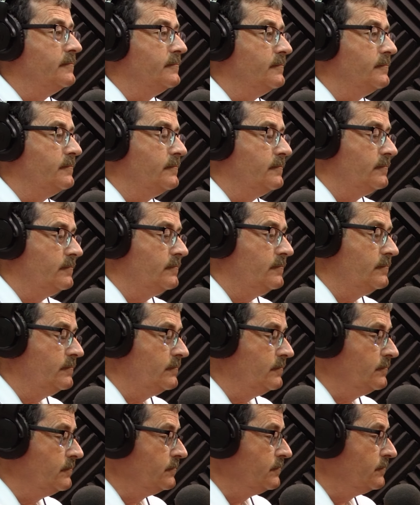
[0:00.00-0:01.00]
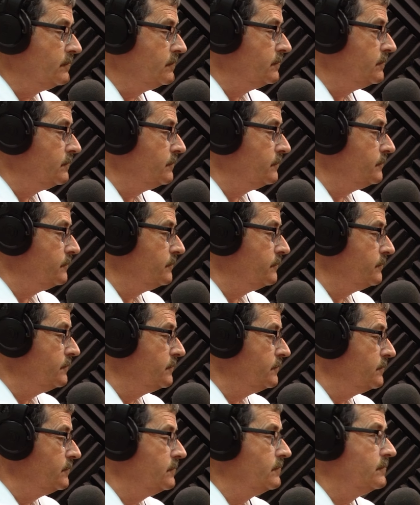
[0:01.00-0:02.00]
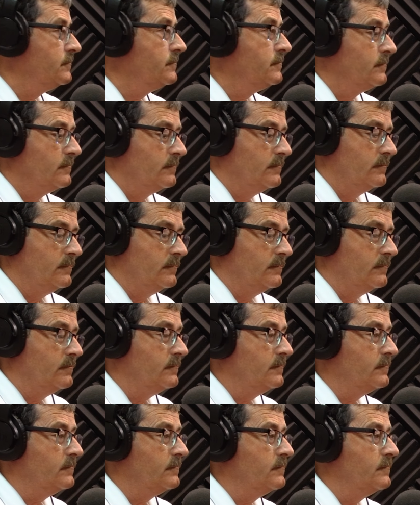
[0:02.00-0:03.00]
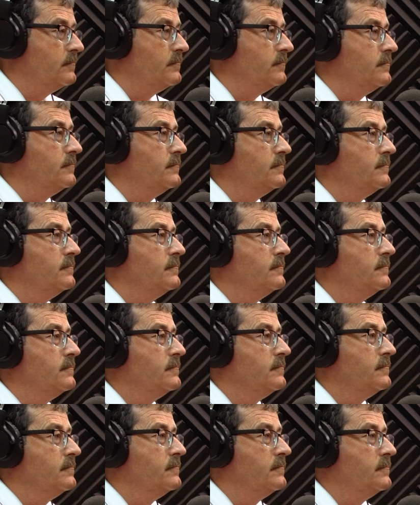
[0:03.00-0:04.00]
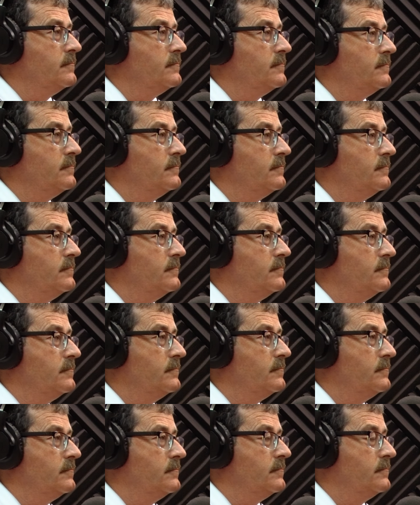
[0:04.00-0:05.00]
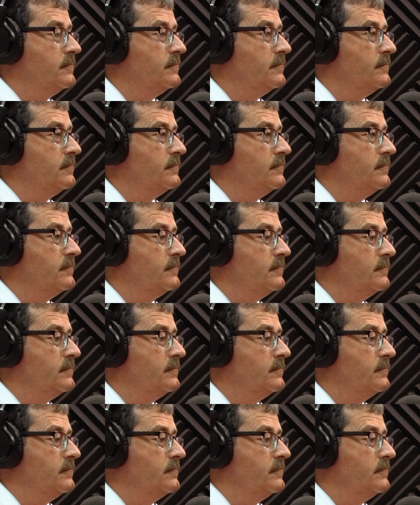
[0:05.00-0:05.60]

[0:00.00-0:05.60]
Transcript: No words are spoken by the person on screen.